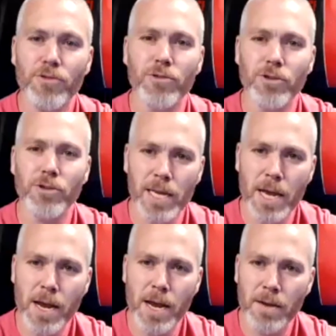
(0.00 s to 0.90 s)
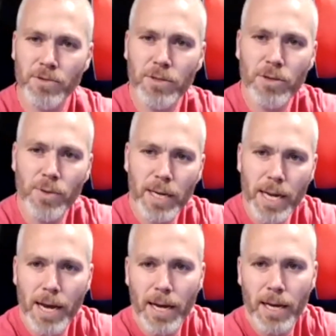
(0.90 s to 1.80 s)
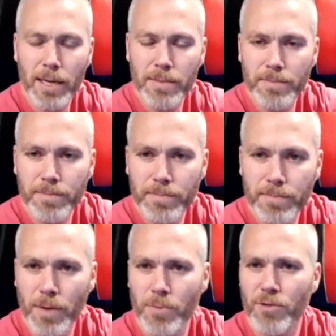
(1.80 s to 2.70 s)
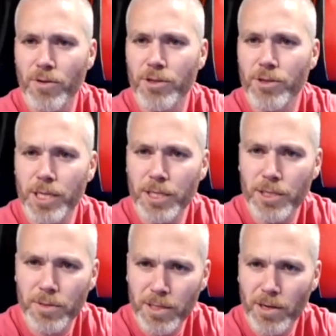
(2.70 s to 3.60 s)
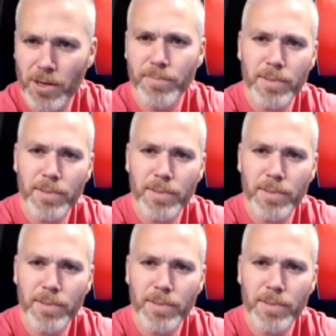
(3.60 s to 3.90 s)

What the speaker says: training. Yeah, it was through doing. I was doing jiu-jitsu at the time.